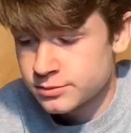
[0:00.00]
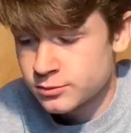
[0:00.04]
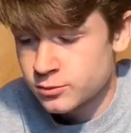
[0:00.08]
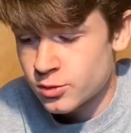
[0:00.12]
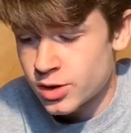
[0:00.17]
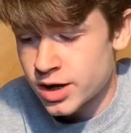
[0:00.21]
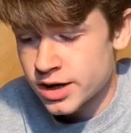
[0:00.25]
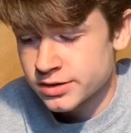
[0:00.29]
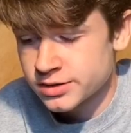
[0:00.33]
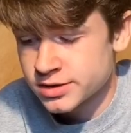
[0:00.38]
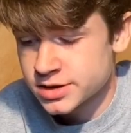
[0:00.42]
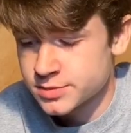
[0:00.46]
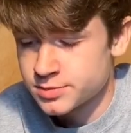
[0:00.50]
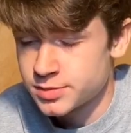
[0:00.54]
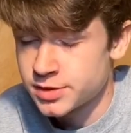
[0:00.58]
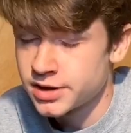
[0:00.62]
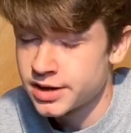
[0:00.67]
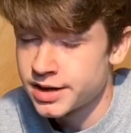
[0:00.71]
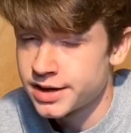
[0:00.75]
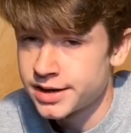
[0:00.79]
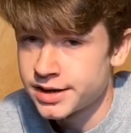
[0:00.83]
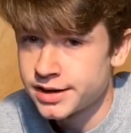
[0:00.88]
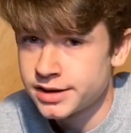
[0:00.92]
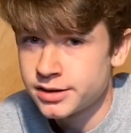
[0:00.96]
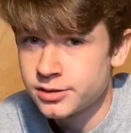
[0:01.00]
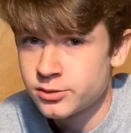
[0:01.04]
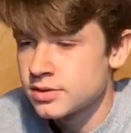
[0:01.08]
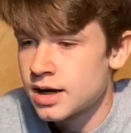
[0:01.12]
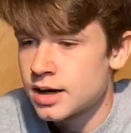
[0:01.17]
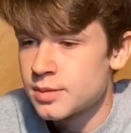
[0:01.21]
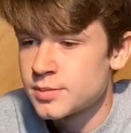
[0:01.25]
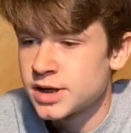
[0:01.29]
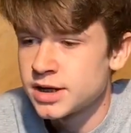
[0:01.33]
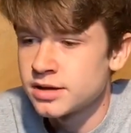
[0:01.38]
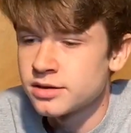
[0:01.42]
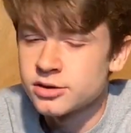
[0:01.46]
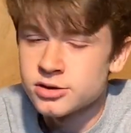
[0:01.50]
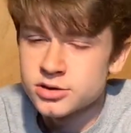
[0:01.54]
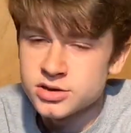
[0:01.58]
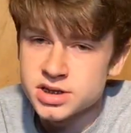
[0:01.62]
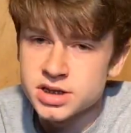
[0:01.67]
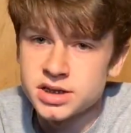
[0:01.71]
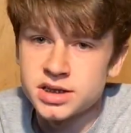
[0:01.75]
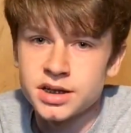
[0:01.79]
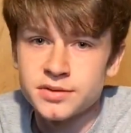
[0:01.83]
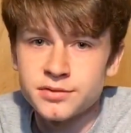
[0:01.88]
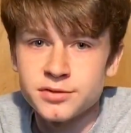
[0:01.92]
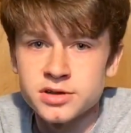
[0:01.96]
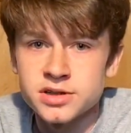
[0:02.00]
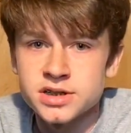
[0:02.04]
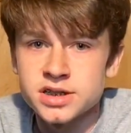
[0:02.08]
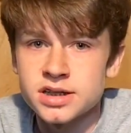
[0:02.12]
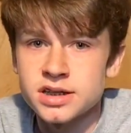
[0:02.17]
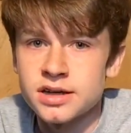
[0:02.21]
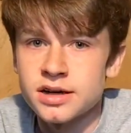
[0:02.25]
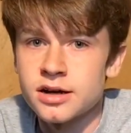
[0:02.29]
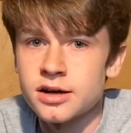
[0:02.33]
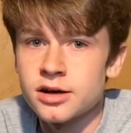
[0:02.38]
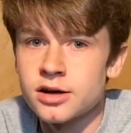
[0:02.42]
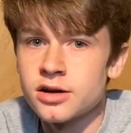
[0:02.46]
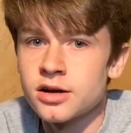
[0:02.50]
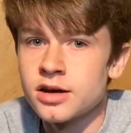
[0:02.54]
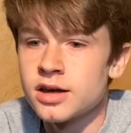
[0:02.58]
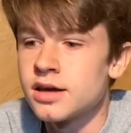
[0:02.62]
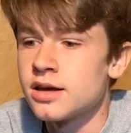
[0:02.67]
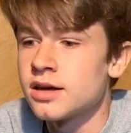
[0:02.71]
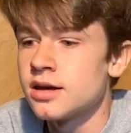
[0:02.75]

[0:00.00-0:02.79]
wireless play. I mean, there's a difference there.